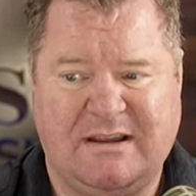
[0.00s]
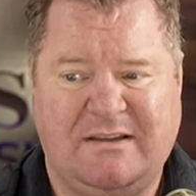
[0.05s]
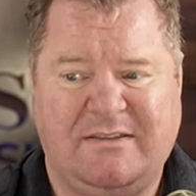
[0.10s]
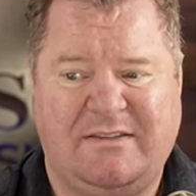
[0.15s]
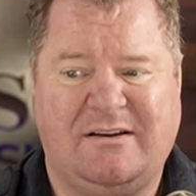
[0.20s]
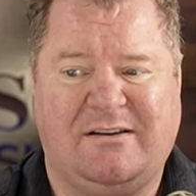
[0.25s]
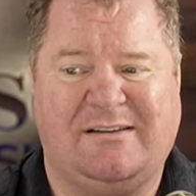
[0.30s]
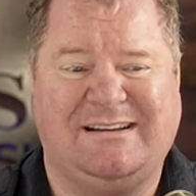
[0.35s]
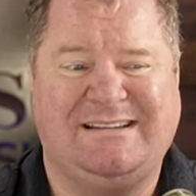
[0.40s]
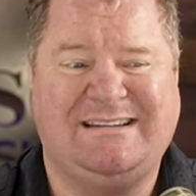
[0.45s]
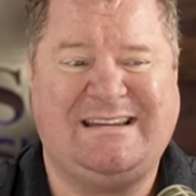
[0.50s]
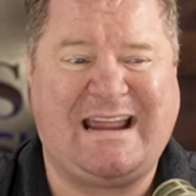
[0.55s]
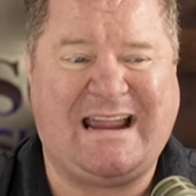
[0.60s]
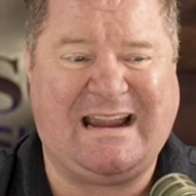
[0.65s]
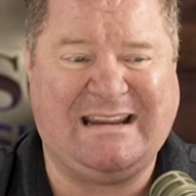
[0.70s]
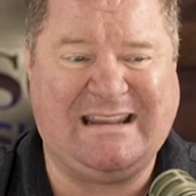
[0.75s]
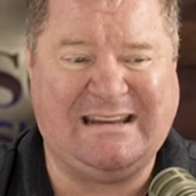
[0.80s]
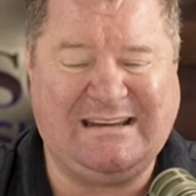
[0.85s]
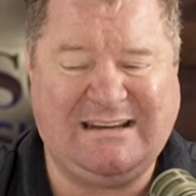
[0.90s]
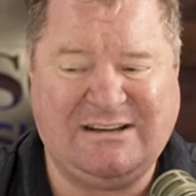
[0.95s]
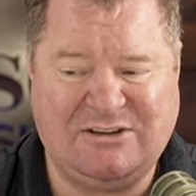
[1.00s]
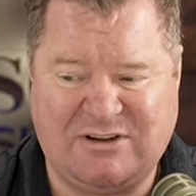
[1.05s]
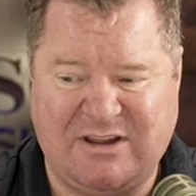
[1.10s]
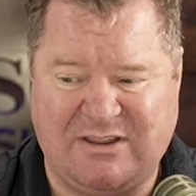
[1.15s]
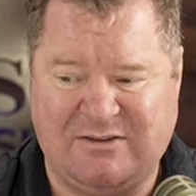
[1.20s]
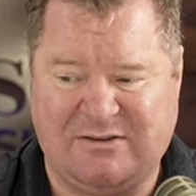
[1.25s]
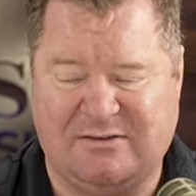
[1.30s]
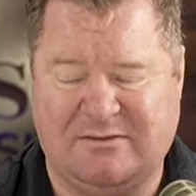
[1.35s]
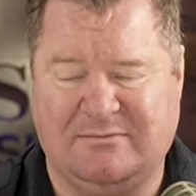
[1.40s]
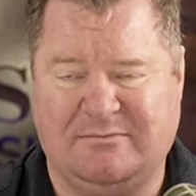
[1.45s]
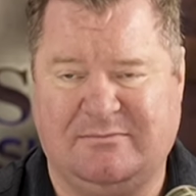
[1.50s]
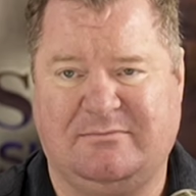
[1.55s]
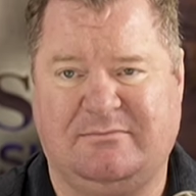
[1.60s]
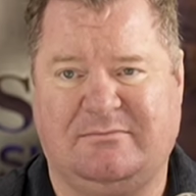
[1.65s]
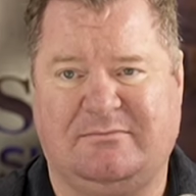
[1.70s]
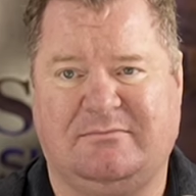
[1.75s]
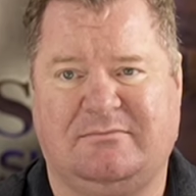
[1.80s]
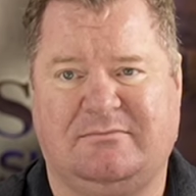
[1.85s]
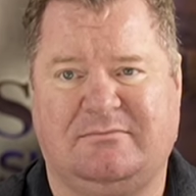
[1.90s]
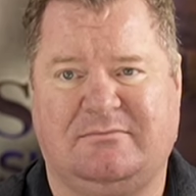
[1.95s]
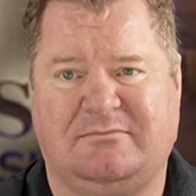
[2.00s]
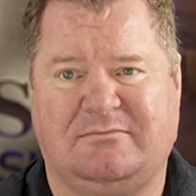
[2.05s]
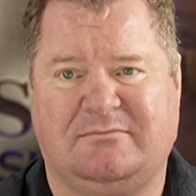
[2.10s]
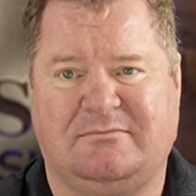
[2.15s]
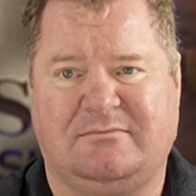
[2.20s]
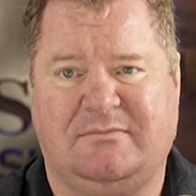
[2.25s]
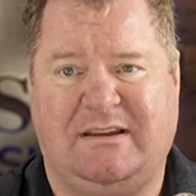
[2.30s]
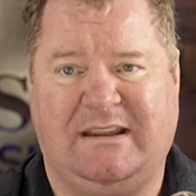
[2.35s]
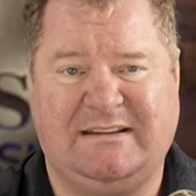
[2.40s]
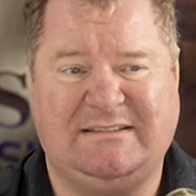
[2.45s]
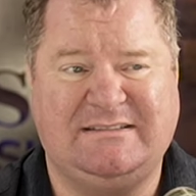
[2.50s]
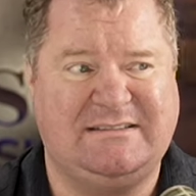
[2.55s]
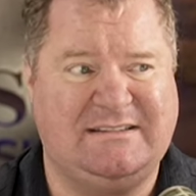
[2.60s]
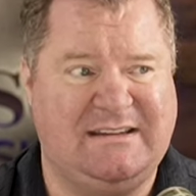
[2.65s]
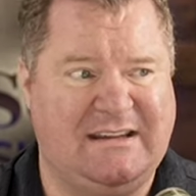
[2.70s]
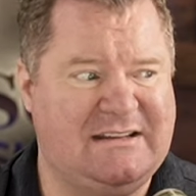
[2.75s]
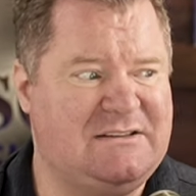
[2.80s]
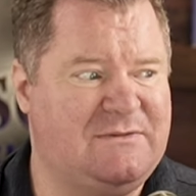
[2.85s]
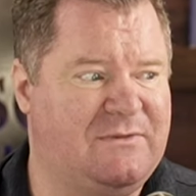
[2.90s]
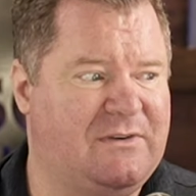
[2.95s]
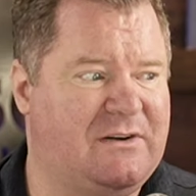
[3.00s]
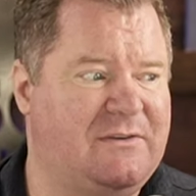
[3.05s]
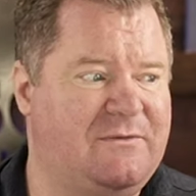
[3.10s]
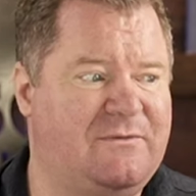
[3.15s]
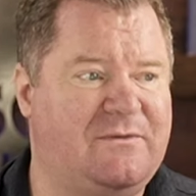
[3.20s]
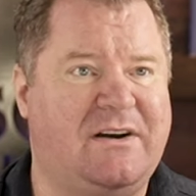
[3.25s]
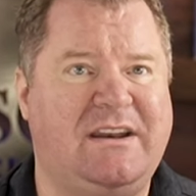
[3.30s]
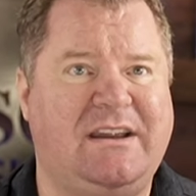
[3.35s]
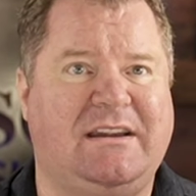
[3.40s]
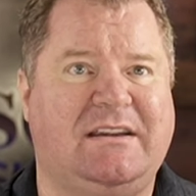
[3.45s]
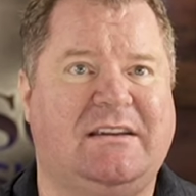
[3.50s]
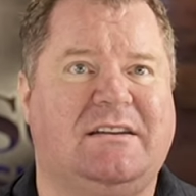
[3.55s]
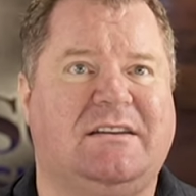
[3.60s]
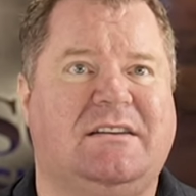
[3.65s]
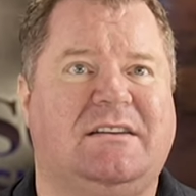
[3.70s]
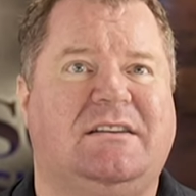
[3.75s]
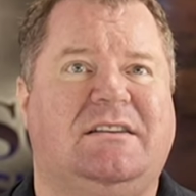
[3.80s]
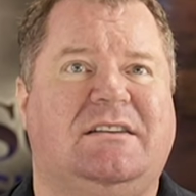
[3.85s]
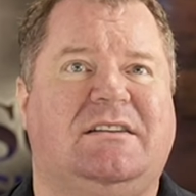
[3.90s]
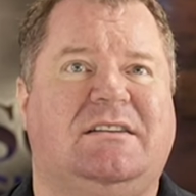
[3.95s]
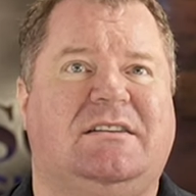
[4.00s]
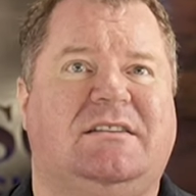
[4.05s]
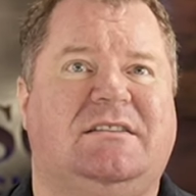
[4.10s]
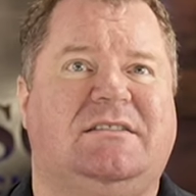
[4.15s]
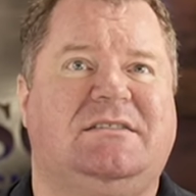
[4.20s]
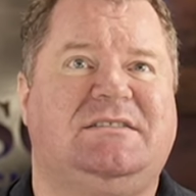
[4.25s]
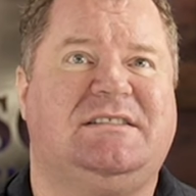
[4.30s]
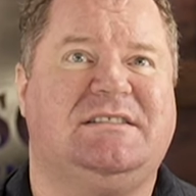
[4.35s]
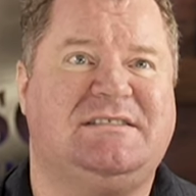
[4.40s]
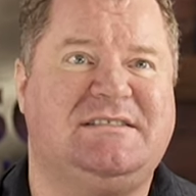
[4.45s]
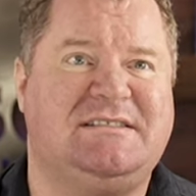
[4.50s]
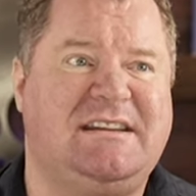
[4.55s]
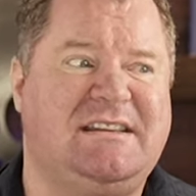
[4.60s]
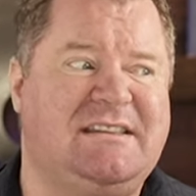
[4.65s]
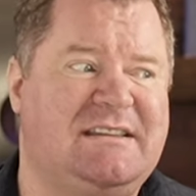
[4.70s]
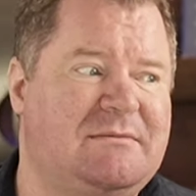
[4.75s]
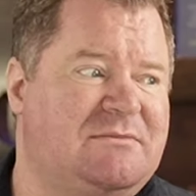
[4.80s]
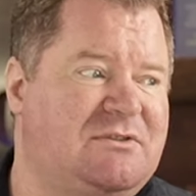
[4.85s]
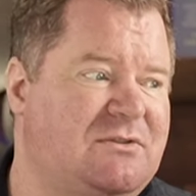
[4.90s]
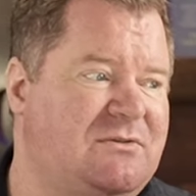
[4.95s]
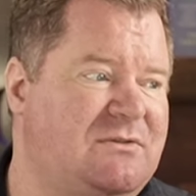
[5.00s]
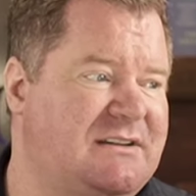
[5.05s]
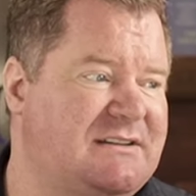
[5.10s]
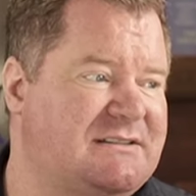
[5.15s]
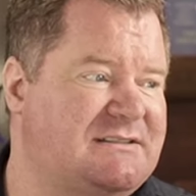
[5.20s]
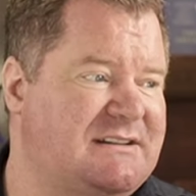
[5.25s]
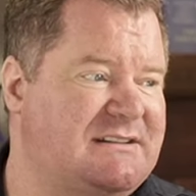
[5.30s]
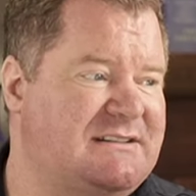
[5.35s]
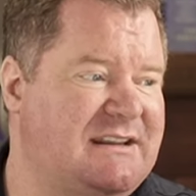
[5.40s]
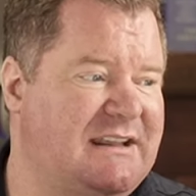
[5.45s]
They're attacking each other. It's very funny to see them do this.